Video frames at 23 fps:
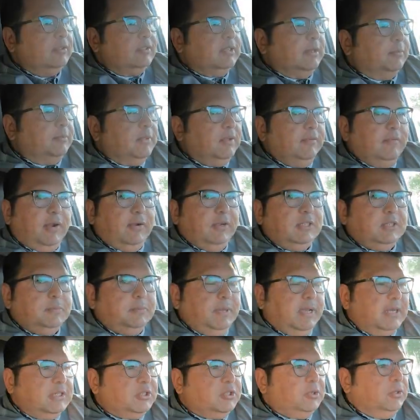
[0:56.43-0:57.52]
something very
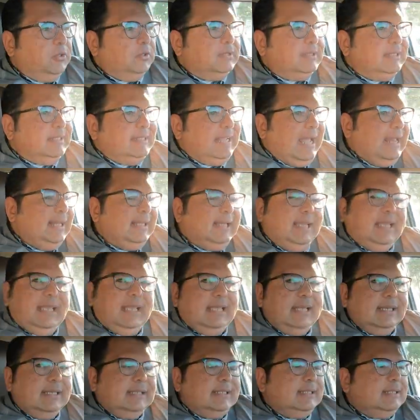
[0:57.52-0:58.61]
special. Sandy
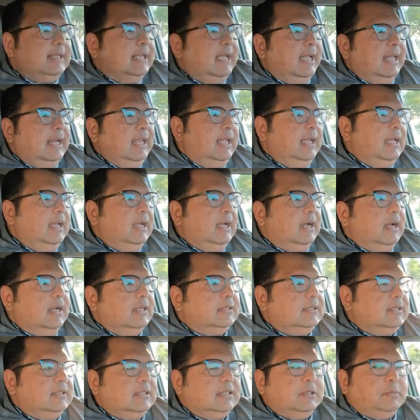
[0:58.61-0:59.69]
is getting a
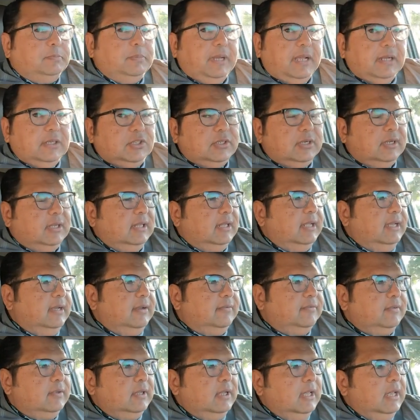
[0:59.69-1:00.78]
suspension
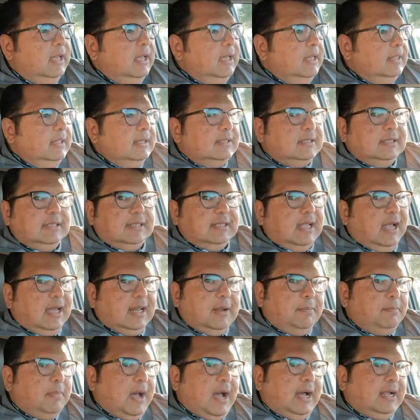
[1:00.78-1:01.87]
lift. This is
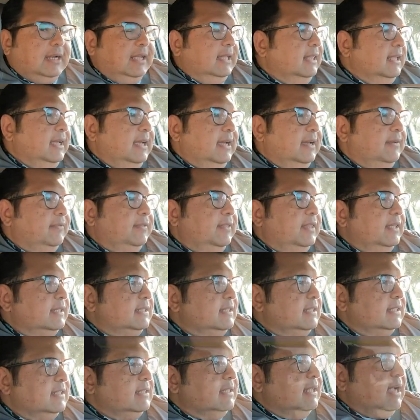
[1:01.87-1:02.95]
not a body lift. This is